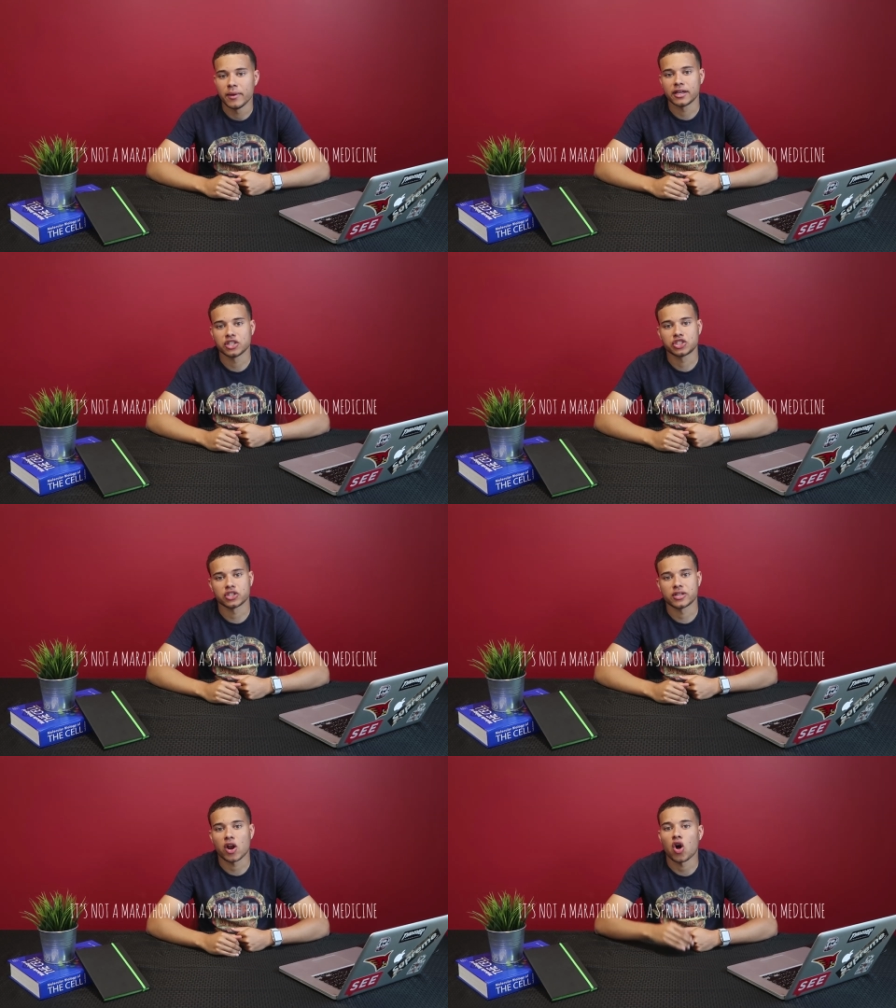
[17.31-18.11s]
making
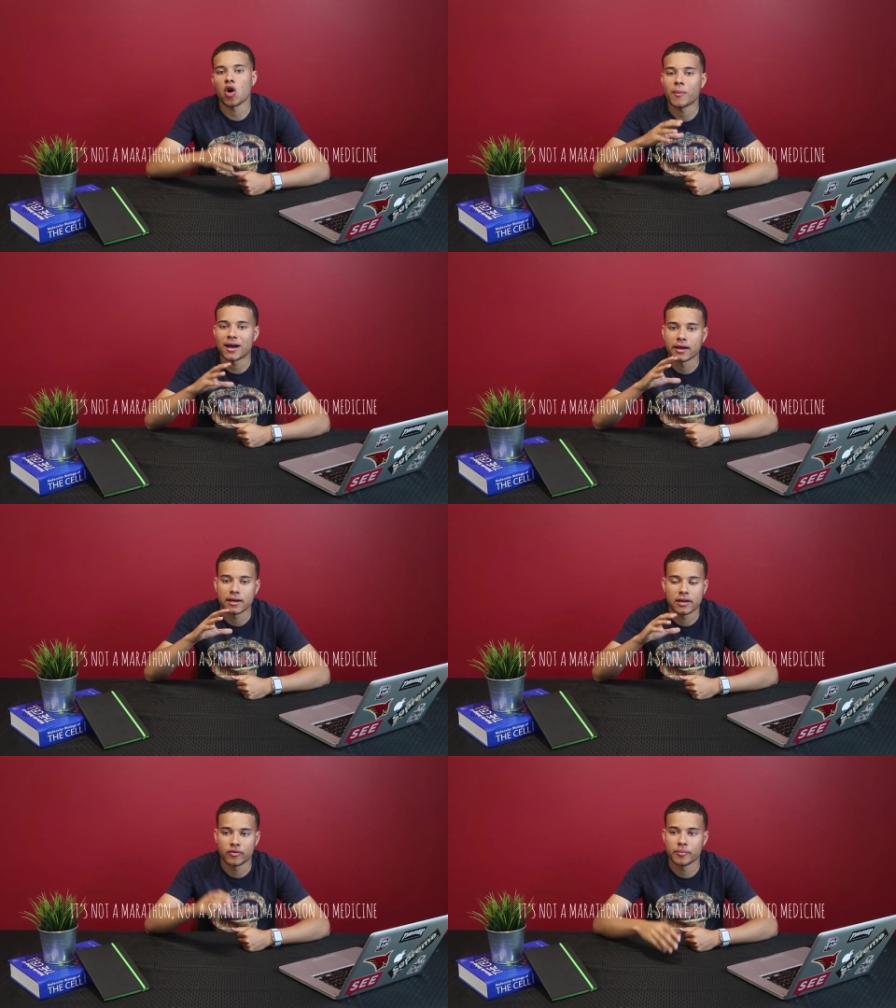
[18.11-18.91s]
sure that all my
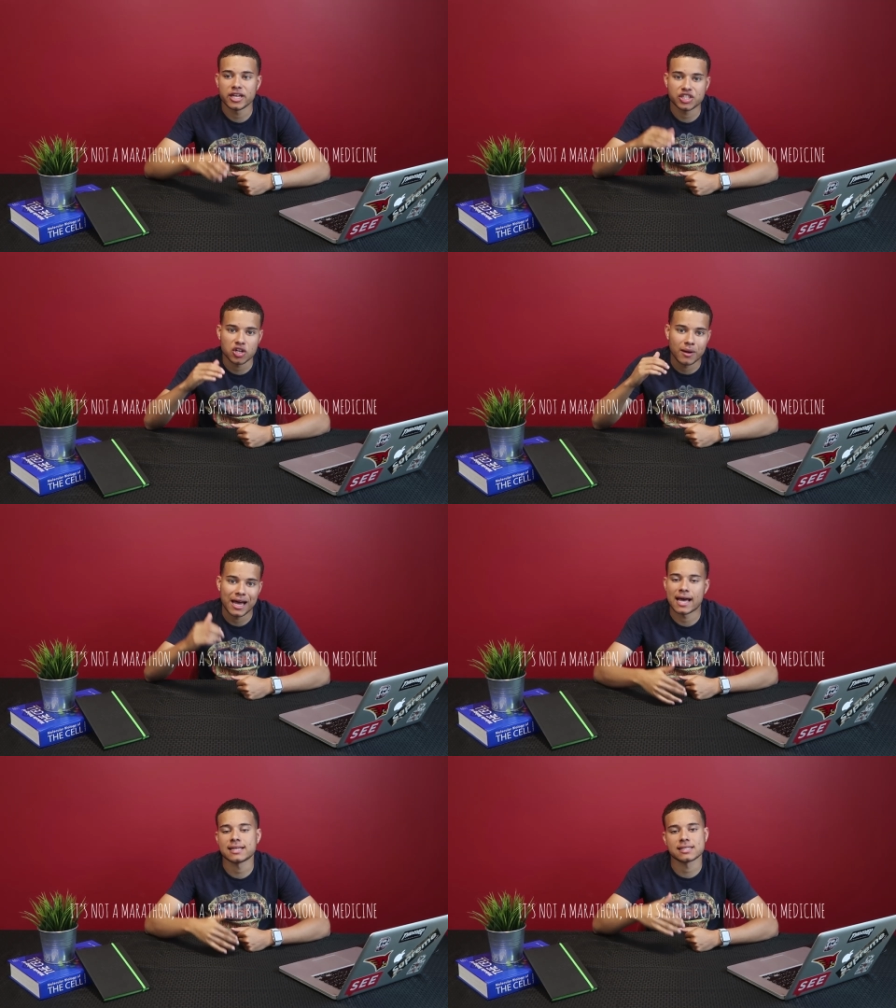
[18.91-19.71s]
information, all my
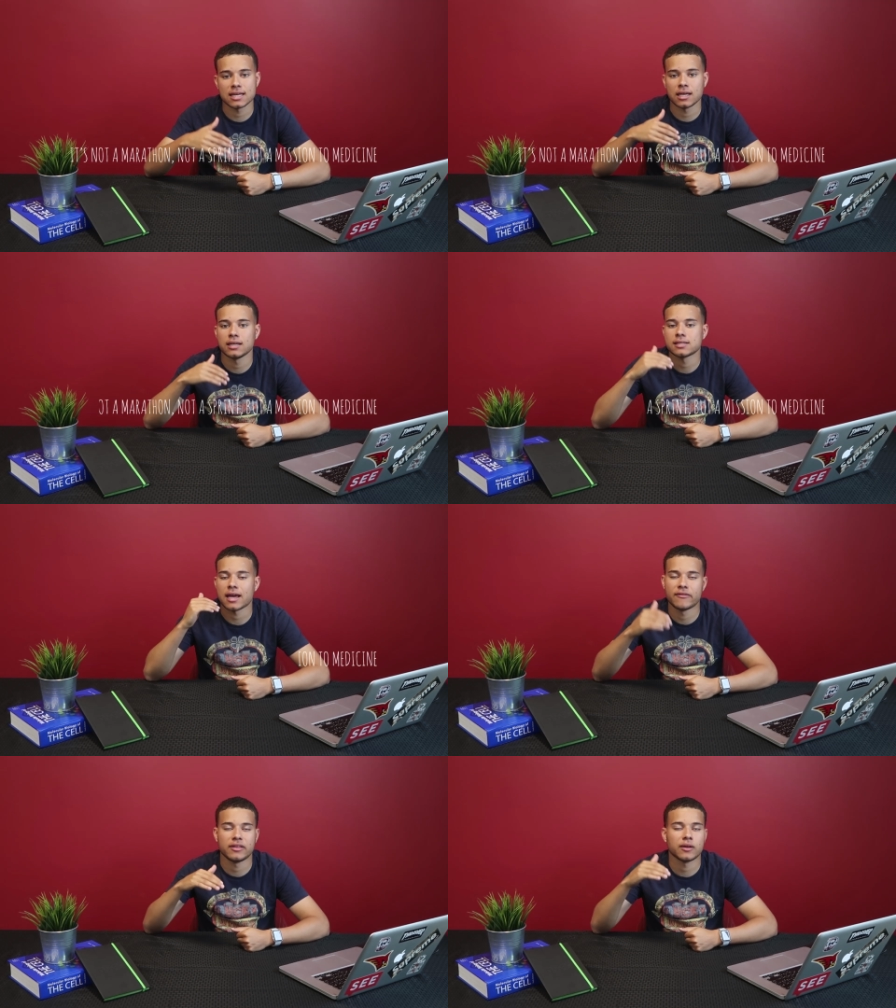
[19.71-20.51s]
essays,
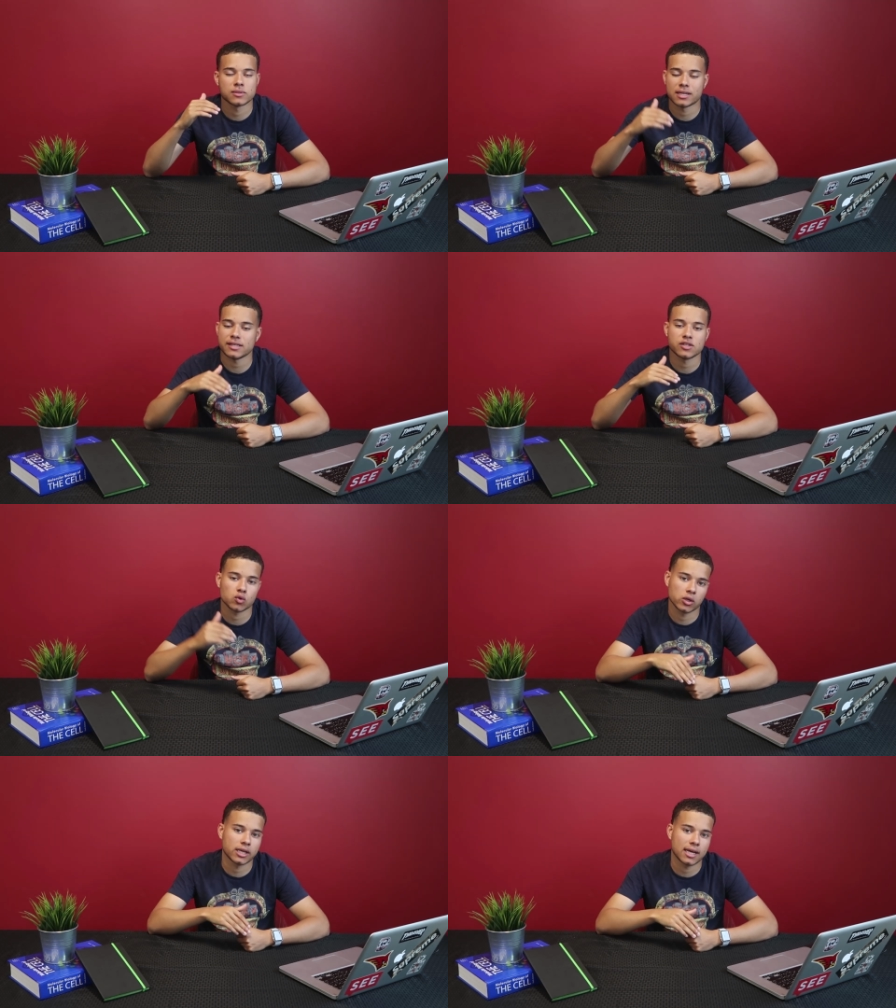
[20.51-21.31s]
everything was nice and
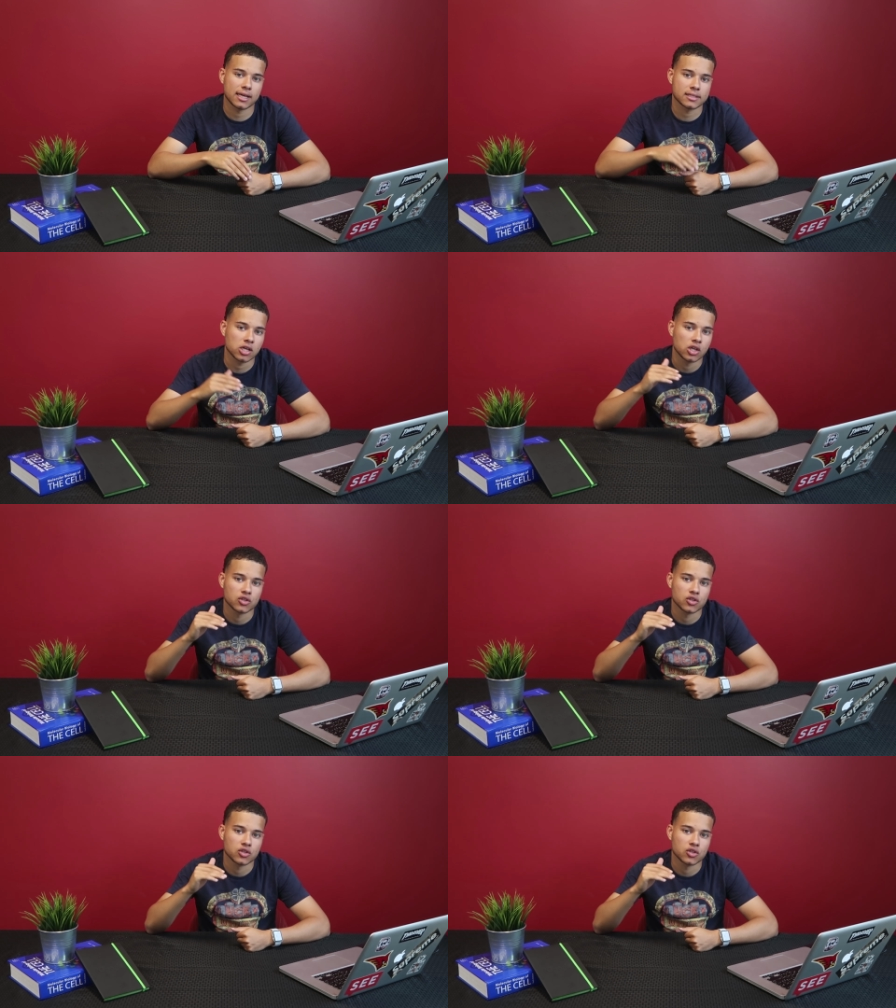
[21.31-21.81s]
organized.